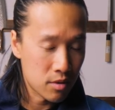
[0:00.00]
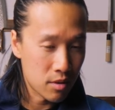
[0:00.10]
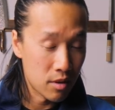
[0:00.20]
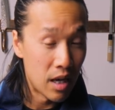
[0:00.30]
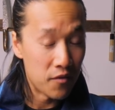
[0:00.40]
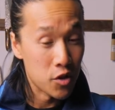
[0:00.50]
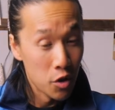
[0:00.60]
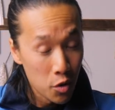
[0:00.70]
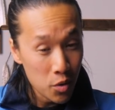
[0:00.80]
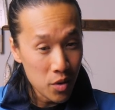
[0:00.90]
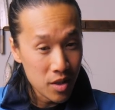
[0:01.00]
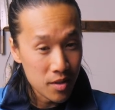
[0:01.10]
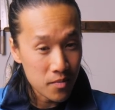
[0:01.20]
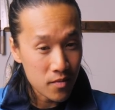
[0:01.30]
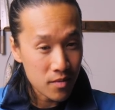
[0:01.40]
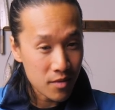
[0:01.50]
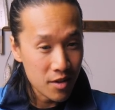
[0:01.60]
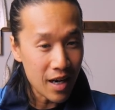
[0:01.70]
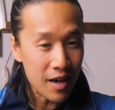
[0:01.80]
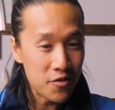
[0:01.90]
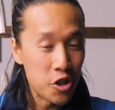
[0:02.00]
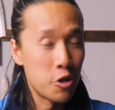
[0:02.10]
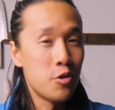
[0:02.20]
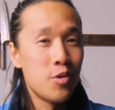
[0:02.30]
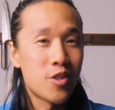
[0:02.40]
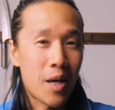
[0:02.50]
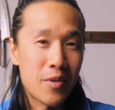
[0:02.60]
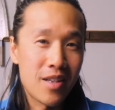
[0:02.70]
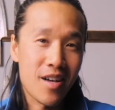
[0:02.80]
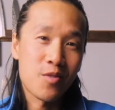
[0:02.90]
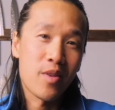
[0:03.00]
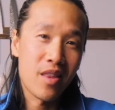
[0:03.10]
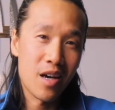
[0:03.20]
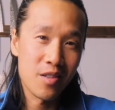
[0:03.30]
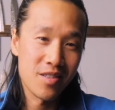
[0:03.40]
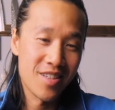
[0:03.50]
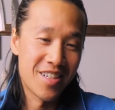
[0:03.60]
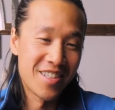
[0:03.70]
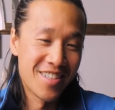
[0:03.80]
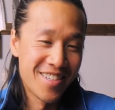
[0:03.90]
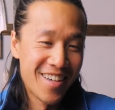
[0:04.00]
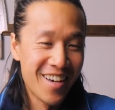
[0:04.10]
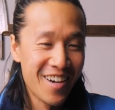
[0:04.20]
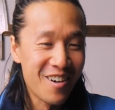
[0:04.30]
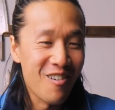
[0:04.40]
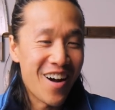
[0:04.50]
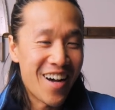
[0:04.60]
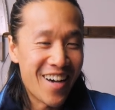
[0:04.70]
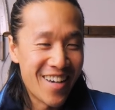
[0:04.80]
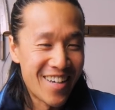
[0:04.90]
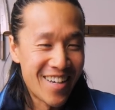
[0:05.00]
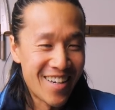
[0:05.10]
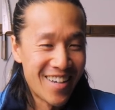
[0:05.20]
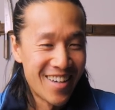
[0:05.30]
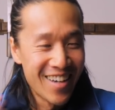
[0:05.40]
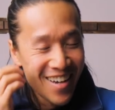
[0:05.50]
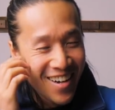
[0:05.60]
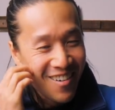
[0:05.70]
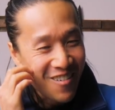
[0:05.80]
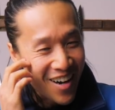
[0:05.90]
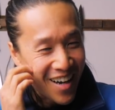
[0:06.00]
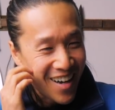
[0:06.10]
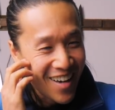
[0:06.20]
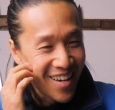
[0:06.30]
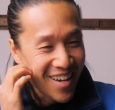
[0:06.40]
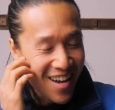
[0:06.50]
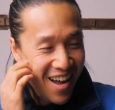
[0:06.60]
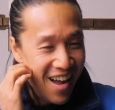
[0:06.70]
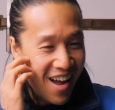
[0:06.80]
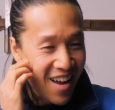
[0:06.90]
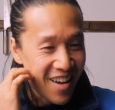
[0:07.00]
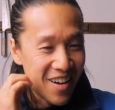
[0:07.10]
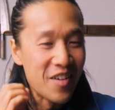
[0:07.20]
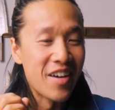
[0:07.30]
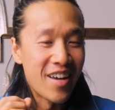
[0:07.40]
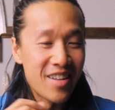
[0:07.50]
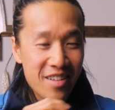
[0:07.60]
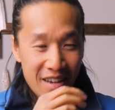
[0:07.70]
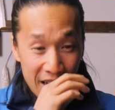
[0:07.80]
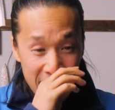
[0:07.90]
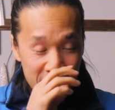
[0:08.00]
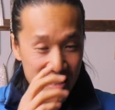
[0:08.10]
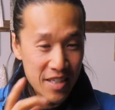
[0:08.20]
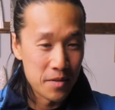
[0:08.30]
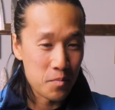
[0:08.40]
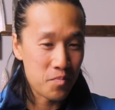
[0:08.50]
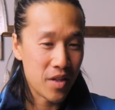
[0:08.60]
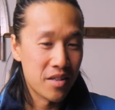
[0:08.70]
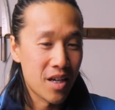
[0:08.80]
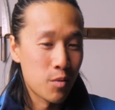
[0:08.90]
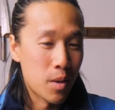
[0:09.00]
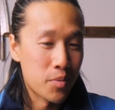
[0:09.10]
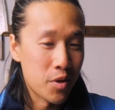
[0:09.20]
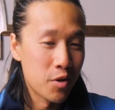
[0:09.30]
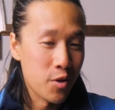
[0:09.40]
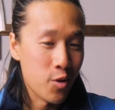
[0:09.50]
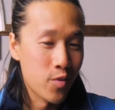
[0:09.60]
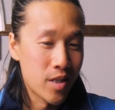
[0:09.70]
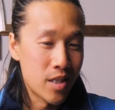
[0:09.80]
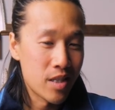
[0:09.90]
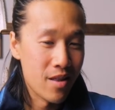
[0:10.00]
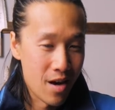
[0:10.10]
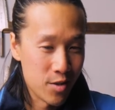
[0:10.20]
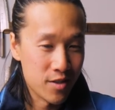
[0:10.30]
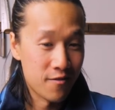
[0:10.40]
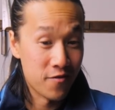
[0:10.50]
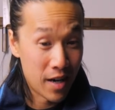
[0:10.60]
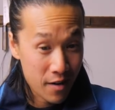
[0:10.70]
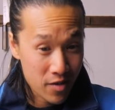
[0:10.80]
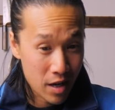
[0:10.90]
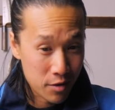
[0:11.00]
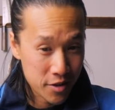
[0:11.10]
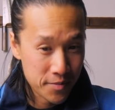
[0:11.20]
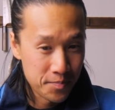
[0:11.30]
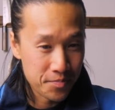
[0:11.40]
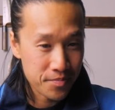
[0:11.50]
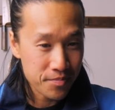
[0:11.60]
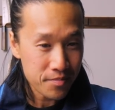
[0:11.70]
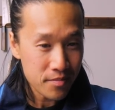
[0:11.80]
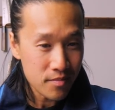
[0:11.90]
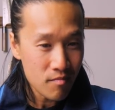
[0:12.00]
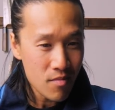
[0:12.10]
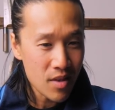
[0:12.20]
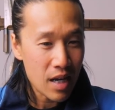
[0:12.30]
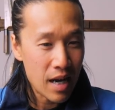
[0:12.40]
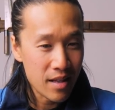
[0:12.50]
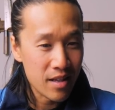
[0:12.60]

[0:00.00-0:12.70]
You have 2? You have 2 Shopping Glass 1000s? Why? Why? Okay, then you have the 90-watt Pro 3000, 5000, and then